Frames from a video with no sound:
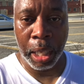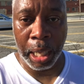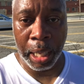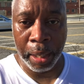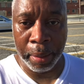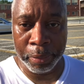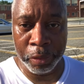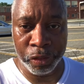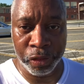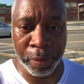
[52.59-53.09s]

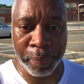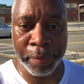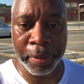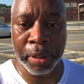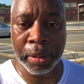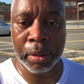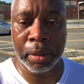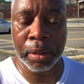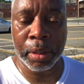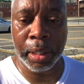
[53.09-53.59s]
I'm
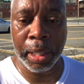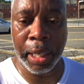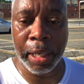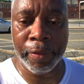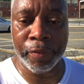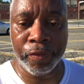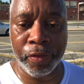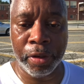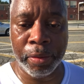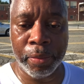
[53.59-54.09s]
dripping
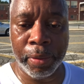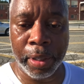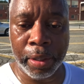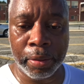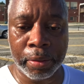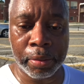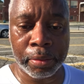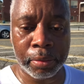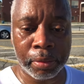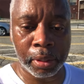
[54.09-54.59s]

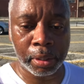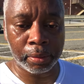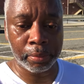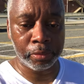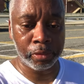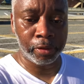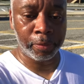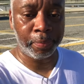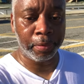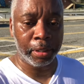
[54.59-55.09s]
everywhere.
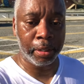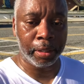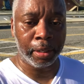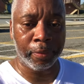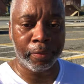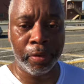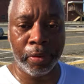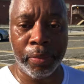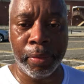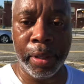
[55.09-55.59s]
I'm dripping
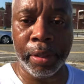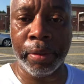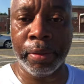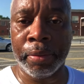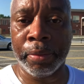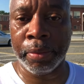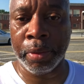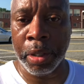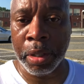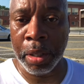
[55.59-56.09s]
everywhere.
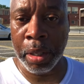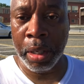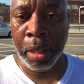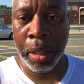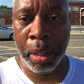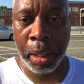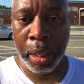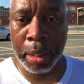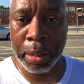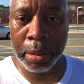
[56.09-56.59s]

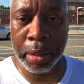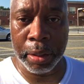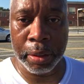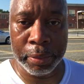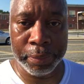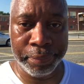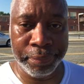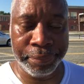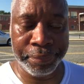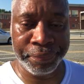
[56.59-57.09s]
And
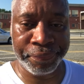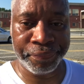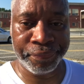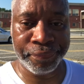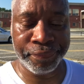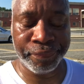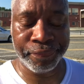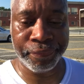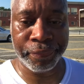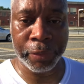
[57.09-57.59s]
um,
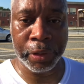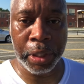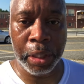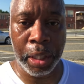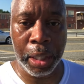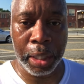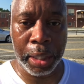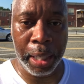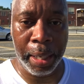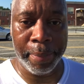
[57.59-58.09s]

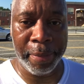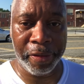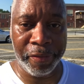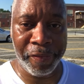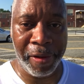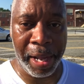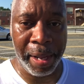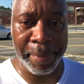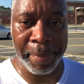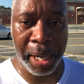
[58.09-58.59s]
I got my
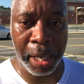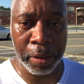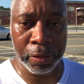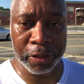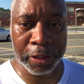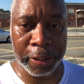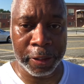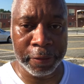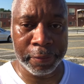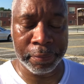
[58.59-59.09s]
five
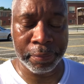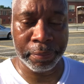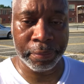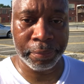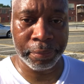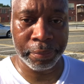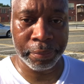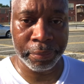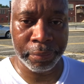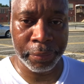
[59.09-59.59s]
miles in.
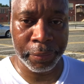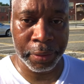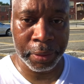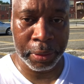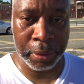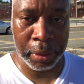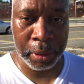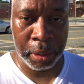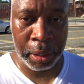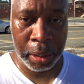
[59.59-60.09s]

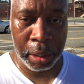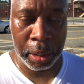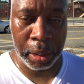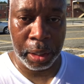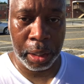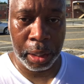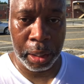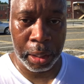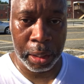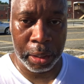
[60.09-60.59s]

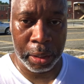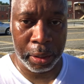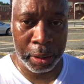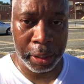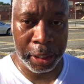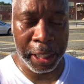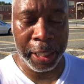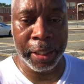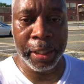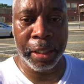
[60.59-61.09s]
And
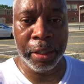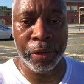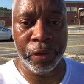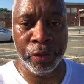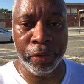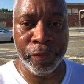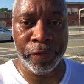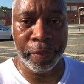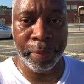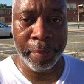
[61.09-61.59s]
today I didn't
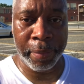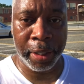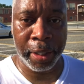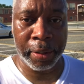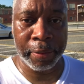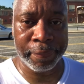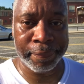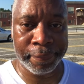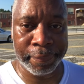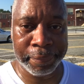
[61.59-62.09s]
do it for me.
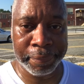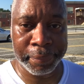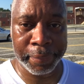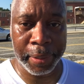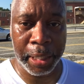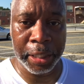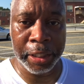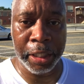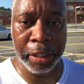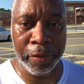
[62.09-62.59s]

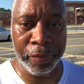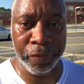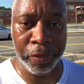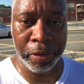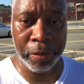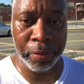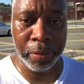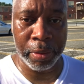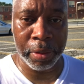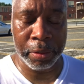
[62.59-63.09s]
I did it for
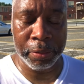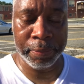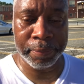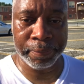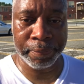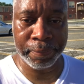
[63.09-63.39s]
you all.